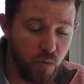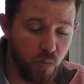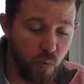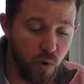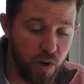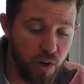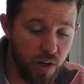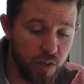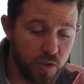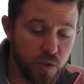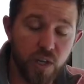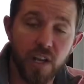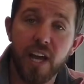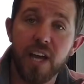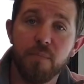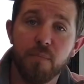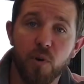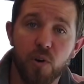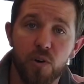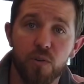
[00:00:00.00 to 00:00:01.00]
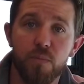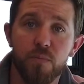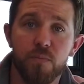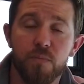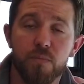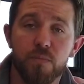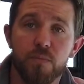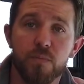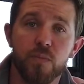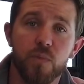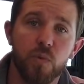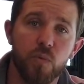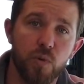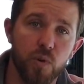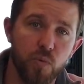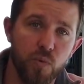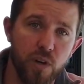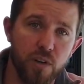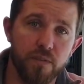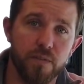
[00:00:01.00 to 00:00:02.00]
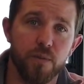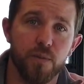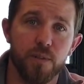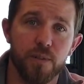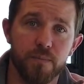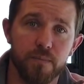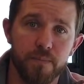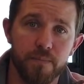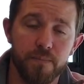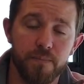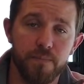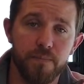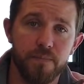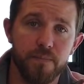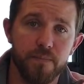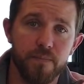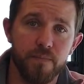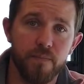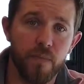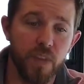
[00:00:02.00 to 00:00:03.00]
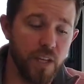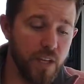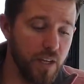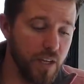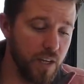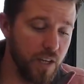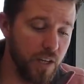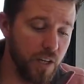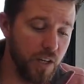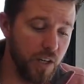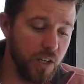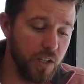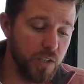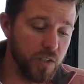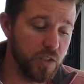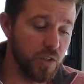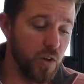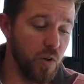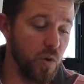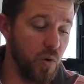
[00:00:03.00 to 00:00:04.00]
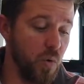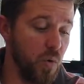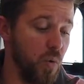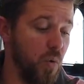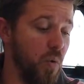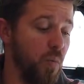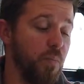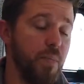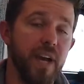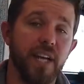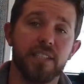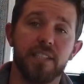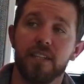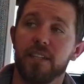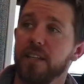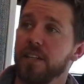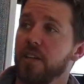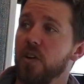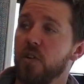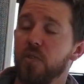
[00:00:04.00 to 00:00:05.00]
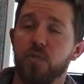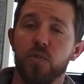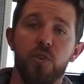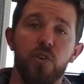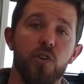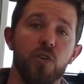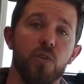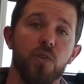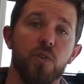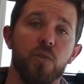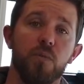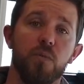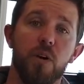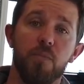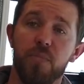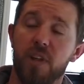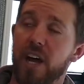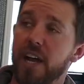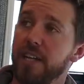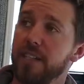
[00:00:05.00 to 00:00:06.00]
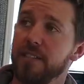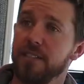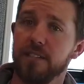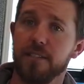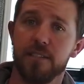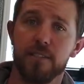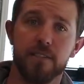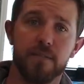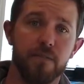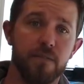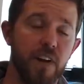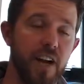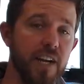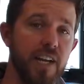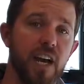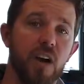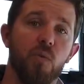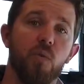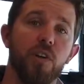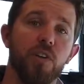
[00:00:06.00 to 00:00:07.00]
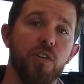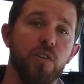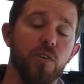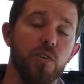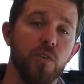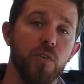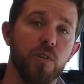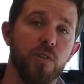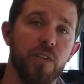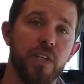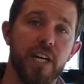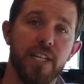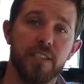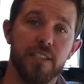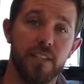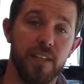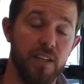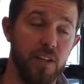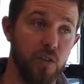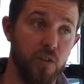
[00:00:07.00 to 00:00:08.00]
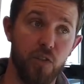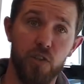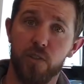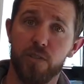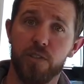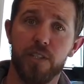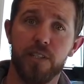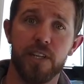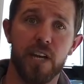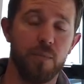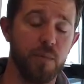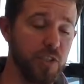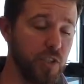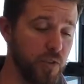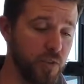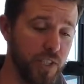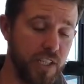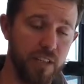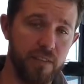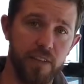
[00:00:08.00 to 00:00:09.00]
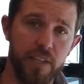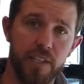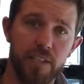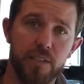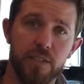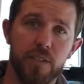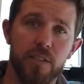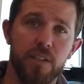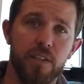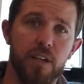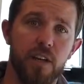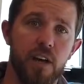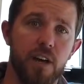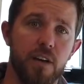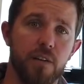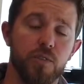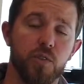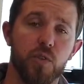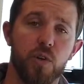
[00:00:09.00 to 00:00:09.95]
100 light bulb will run for. So basically go through your appliances, find out what you're are using, how much your TVs uh,